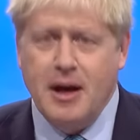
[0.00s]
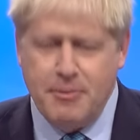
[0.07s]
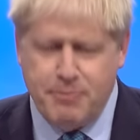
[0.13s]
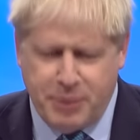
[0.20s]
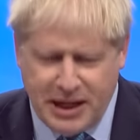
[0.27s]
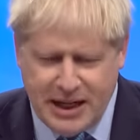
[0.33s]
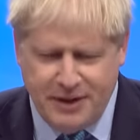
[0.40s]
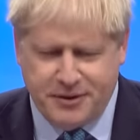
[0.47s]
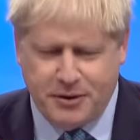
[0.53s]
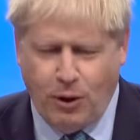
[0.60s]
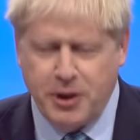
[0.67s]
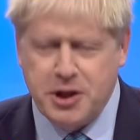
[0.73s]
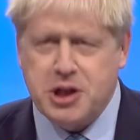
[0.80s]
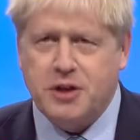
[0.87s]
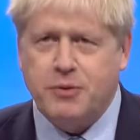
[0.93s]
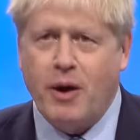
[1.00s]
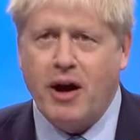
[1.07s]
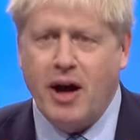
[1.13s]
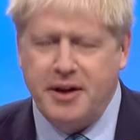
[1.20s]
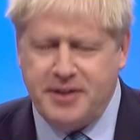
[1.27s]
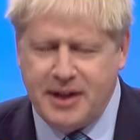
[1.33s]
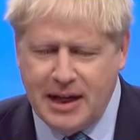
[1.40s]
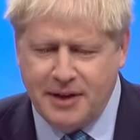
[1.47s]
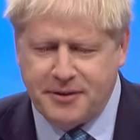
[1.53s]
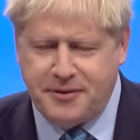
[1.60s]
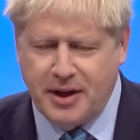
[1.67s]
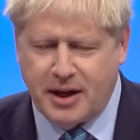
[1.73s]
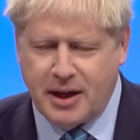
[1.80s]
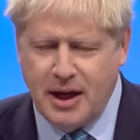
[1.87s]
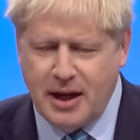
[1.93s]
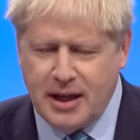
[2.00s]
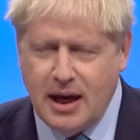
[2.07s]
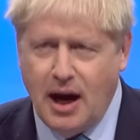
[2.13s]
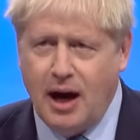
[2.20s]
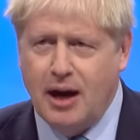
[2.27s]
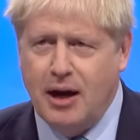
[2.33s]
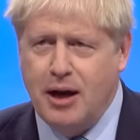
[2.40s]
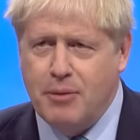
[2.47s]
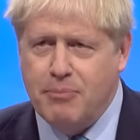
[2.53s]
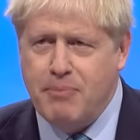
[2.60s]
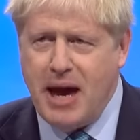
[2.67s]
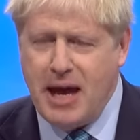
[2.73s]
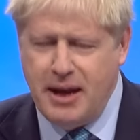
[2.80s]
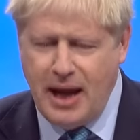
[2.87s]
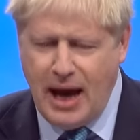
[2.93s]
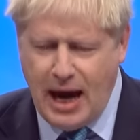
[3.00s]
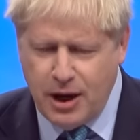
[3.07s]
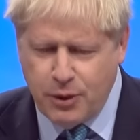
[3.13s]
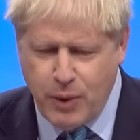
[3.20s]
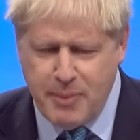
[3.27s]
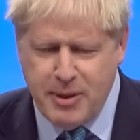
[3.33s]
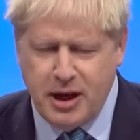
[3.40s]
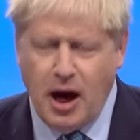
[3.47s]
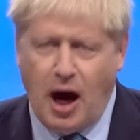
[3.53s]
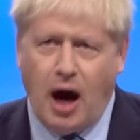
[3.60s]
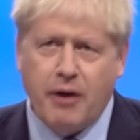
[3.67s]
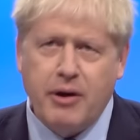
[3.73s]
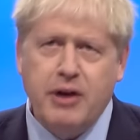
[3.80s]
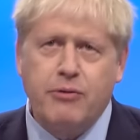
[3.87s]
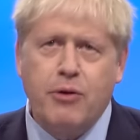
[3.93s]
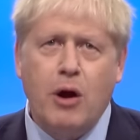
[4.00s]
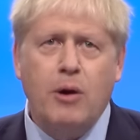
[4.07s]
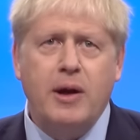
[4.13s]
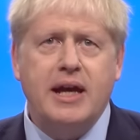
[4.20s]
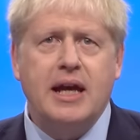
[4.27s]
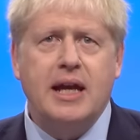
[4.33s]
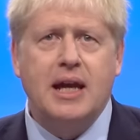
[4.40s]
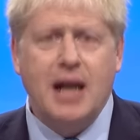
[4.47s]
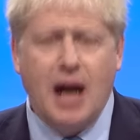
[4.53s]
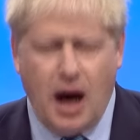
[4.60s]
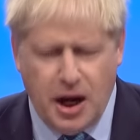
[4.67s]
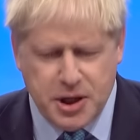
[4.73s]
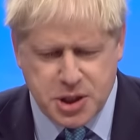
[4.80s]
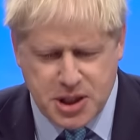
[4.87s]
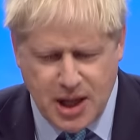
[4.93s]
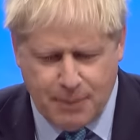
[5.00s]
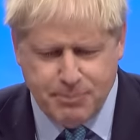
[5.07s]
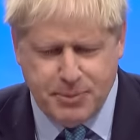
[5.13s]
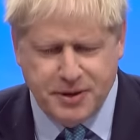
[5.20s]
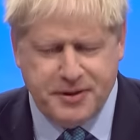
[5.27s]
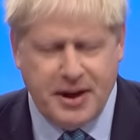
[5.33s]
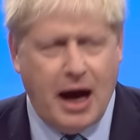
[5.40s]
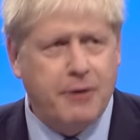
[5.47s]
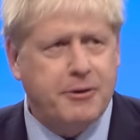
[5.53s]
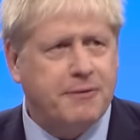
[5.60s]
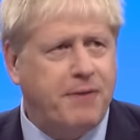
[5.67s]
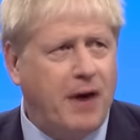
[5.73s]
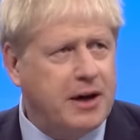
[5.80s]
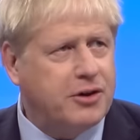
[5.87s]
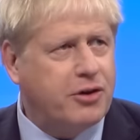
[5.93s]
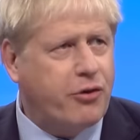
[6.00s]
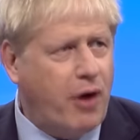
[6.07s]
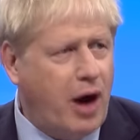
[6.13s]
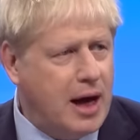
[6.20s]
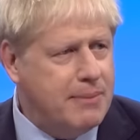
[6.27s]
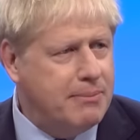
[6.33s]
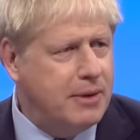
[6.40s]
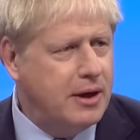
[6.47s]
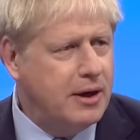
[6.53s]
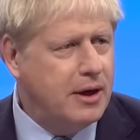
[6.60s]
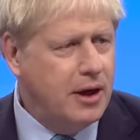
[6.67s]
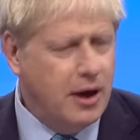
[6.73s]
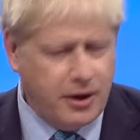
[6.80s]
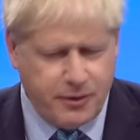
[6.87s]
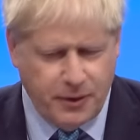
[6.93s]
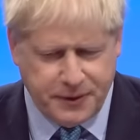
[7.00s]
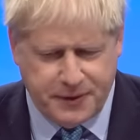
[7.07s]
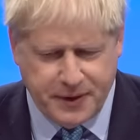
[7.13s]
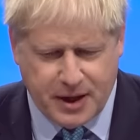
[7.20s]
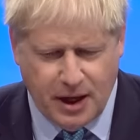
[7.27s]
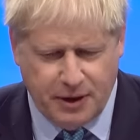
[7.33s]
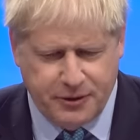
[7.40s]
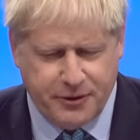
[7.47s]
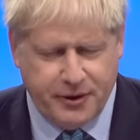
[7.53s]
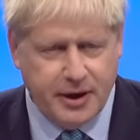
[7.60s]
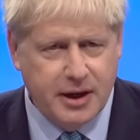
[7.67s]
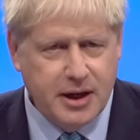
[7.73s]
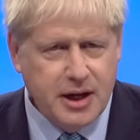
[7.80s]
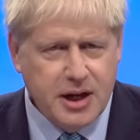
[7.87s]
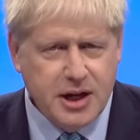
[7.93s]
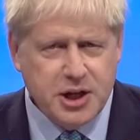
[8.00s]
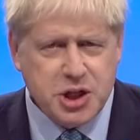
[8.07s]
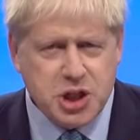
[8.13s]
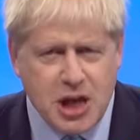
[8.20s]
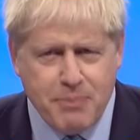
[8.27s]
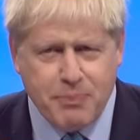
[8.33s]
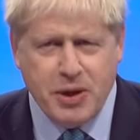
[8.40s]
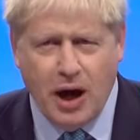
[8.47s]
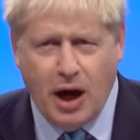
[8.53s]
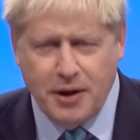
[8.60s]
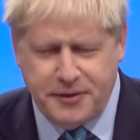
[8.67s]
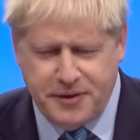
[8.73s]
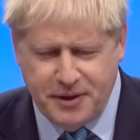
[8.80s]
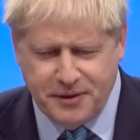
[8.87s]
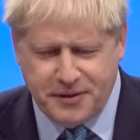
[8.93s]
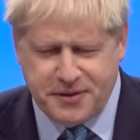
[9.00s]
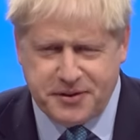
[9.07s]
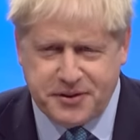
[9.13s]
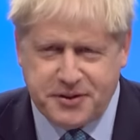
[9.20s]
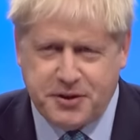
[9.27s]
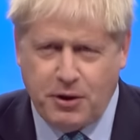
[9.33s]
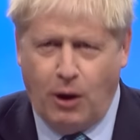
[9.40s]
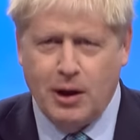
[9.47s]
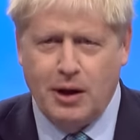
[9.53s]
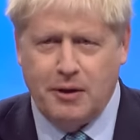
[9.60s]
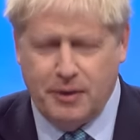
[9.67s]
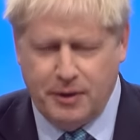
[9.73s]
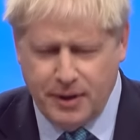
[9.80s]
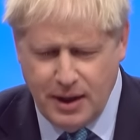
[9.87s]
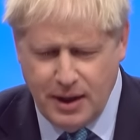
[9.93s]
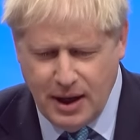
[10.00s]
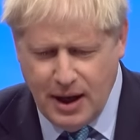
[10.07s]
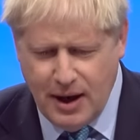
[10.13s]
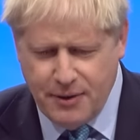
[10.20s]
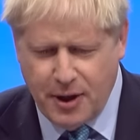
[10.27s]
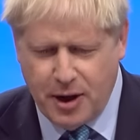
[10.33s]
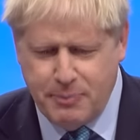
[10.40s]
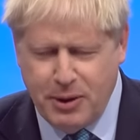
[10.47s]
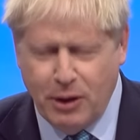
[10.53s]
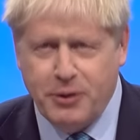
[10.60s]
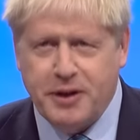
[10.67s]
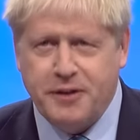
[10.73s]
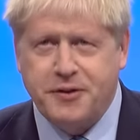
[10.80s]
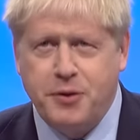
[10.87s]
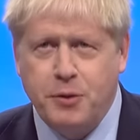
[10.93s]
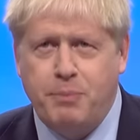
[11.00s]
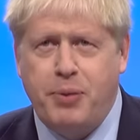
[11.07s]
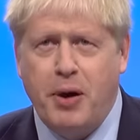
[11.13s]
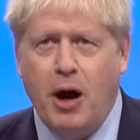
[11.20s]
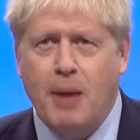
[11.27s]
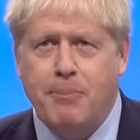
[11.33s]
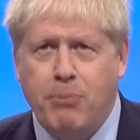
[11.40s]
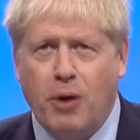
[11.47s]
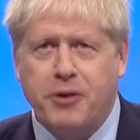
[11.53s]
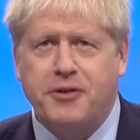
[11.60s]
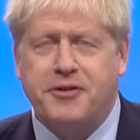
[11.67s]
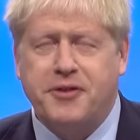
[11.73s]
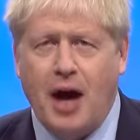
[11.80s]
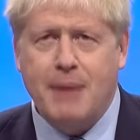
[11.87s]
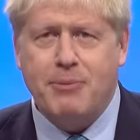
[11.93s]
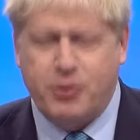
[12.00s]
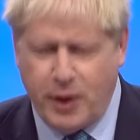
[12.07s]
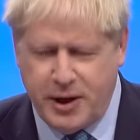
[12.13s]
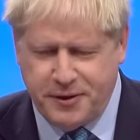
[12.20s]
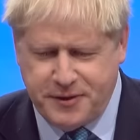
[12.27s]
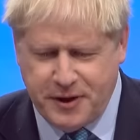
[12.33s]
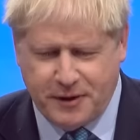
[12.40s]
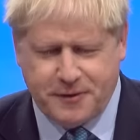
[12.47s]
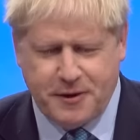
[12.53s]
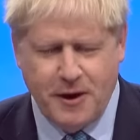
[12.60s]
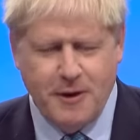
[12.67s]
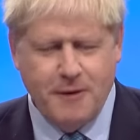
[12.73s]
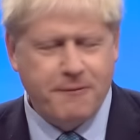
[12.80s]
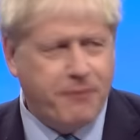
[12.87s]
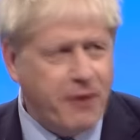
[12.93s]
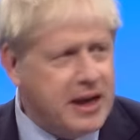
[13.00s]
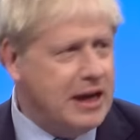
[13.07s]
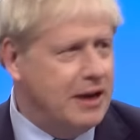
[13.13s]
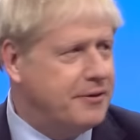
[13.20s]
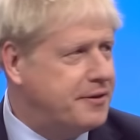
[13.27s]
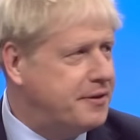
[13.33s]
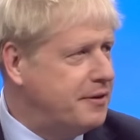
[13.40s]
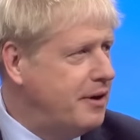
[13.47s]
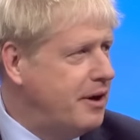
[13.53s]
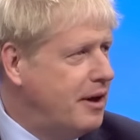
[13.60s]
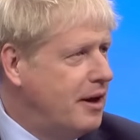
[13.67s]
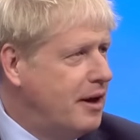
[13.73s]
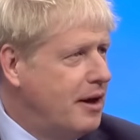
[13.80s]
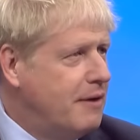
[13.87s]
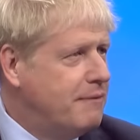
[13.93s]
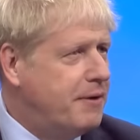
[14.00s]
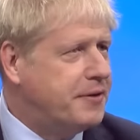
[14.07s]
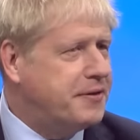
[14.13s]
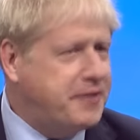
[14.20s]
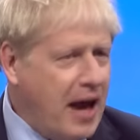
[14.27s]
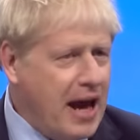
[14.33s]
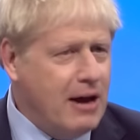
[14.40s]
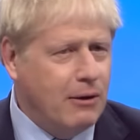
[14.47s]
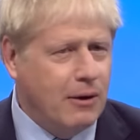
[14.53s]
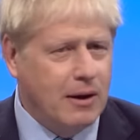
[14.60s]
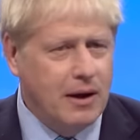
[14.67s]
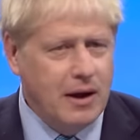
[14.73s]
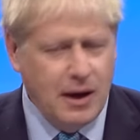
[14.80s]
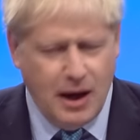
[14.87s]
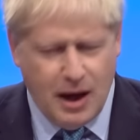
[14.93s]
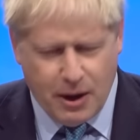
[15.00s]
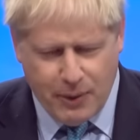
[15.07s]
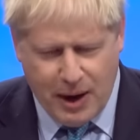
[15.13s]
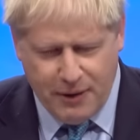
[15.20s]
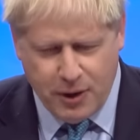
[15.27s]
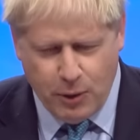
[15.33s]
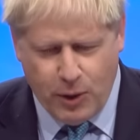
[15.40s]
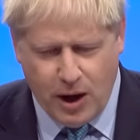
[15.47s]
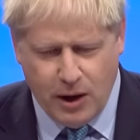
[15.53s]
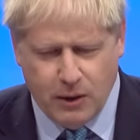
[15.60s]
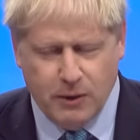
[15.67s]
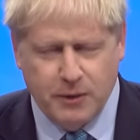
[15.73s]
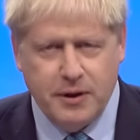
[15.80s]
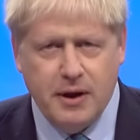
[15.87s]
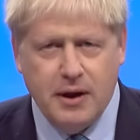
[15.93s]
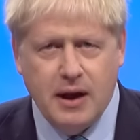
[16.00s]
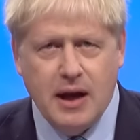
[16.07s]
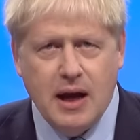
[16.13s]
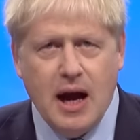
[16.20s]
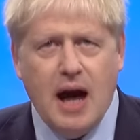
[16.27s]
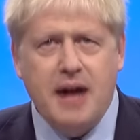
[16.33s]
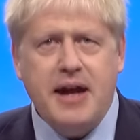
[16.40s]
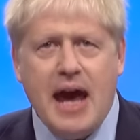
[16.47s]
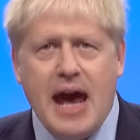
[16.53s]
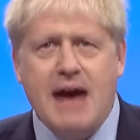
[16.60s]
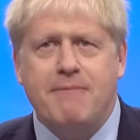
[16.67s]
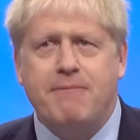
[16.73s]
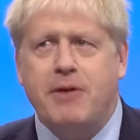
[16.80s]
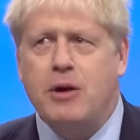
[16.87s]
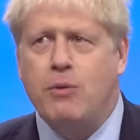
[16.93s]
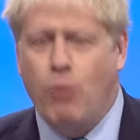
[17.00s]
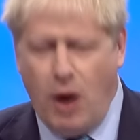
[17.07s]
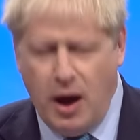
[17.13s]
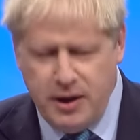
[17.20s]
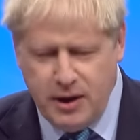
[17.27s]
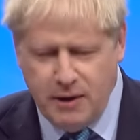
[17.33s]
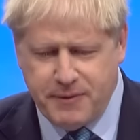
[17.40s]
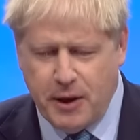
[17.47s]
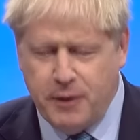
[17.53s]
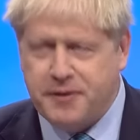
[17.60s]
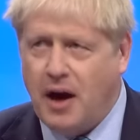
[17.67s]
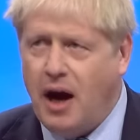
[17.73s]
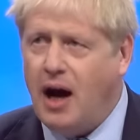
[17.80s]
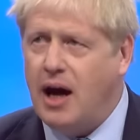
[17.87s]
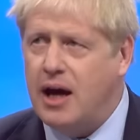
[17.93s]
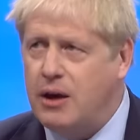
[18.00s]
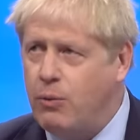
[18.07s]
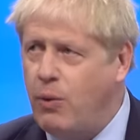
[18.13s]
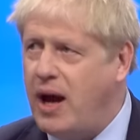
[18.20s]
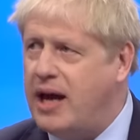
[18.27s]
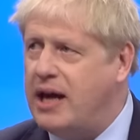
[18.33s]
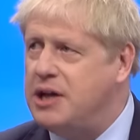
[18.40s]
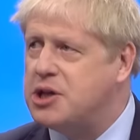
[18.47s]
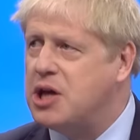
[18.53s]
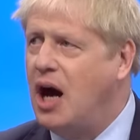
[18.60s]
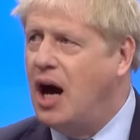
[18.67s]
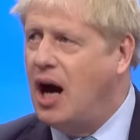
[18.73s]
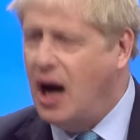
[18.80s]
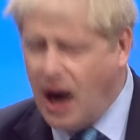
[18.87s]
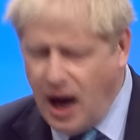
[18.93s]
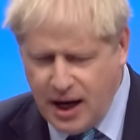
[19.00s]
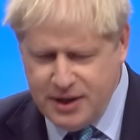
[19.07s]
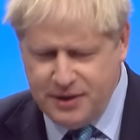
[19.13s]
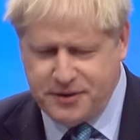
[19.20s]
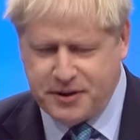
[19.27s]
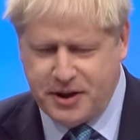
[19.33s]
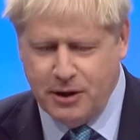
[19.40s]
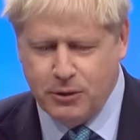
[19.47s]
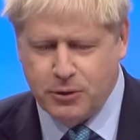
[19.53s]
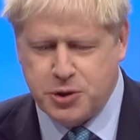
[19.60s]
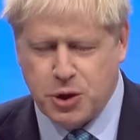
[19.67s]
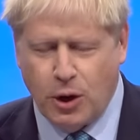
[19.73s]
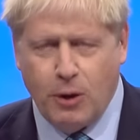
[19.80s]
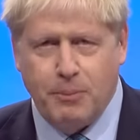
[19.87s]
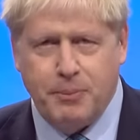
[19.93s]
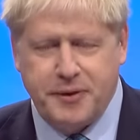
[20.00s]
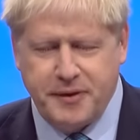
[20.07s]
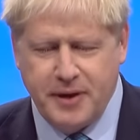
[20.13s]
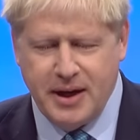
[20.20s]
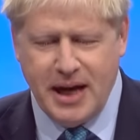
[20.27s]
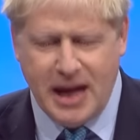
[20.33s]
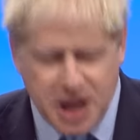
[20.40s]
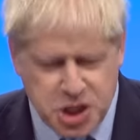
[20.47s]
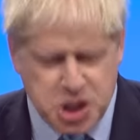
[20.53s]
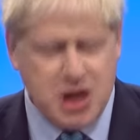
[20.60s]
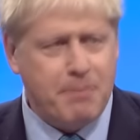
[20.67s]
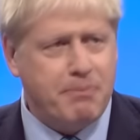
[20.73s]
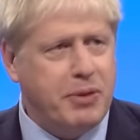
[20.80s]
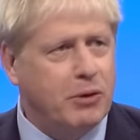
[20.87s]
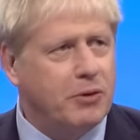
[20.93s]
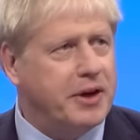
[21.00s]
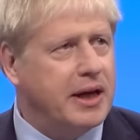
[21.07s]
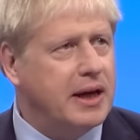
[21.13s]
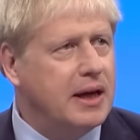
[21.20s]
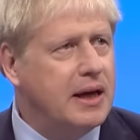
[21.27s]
Police colleges where idealistic young men and women are enrolling in large numbers now to fight crime across the country. Shipyards in Scotland that are building superb modern Type twenty-six frigates for sale around the world. And every one of those high-wage, high-skilled jobs in shipbuilding,